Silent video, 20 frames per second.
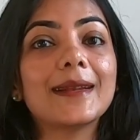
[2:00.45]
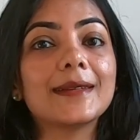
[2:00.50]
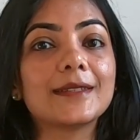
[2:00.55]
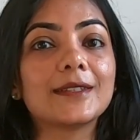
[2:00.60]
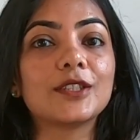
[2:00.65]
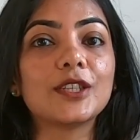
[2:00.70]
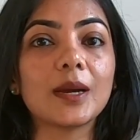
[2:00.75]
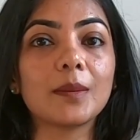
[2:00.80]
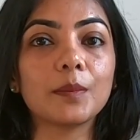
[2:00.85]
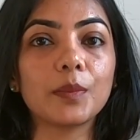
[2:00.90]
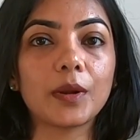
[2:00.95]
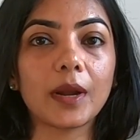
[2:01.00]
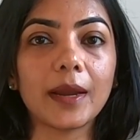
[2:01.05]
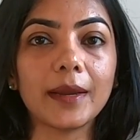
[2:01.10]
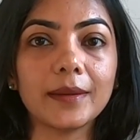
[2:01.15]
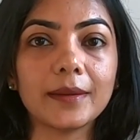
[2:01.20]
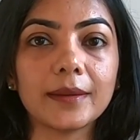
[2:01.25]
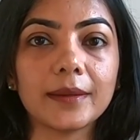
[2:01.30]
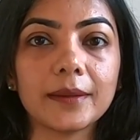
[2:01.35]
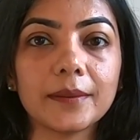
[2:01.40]
let's jump
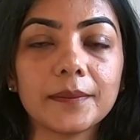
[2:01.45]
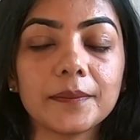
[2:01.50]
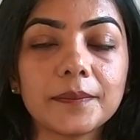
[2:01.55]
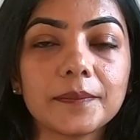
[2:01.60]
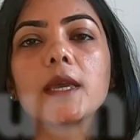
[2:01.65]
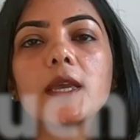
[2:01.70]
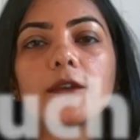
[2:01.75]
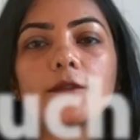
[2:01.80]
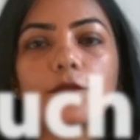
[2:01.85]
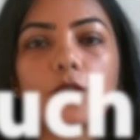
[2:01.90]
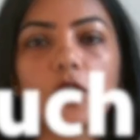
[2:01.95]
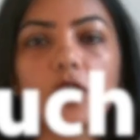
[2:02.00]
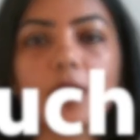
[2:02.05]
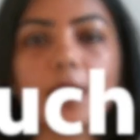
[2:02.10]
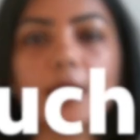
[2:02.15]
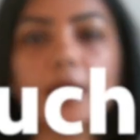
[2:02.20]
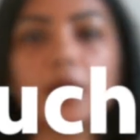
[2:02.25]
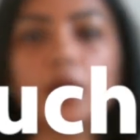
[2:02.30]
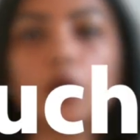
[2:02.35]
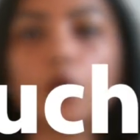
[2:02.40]
right in. If you're
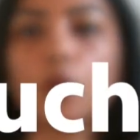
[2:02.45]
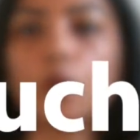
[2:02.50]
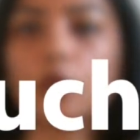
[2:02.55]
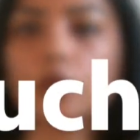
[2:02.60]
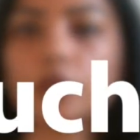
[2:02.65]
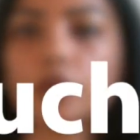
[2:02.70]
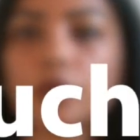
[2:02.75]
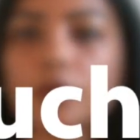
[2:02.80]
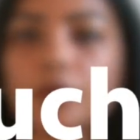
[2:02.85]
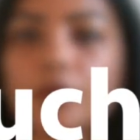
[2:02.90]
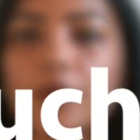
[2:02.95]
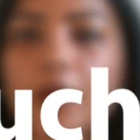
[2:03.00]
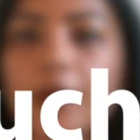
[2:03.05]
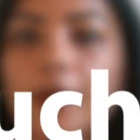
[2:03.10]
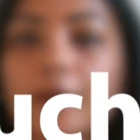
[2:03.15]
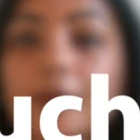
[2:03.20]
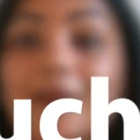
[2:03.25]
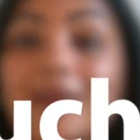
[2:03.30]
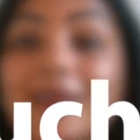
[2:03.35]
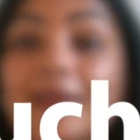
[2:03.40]
running your washer
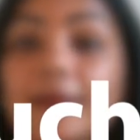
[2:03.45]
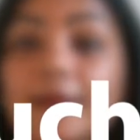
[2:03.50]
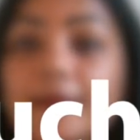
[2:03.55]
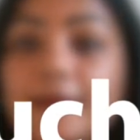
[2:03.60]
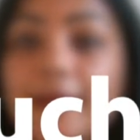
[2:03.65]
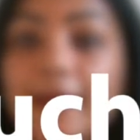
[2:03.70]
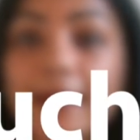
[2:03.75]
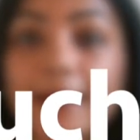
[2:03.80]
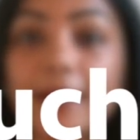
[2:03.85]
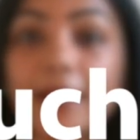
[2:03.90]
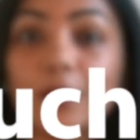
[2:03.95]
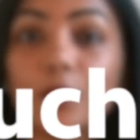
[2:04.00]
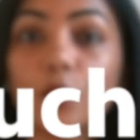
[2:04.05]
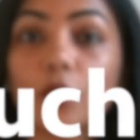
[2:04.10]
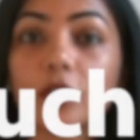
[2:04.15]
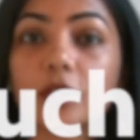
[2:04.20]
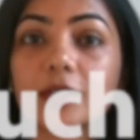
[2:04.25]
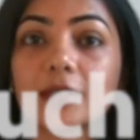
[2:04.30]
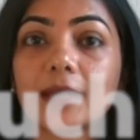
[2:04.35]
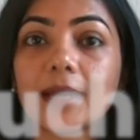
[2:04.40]
dryer in the daily
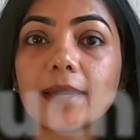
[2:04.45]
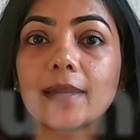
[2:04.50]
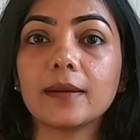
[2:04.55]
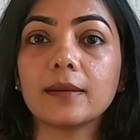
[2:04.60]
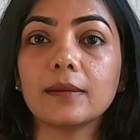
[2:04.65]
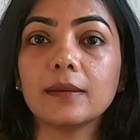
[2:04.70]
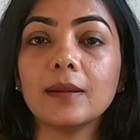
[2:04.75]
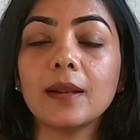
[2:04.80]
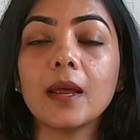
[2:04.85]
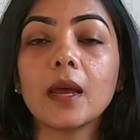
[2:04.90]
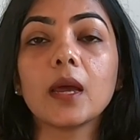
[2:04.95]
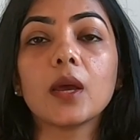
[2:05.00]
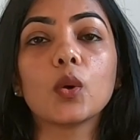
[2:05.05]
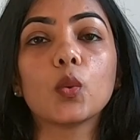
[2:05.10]
wash cycle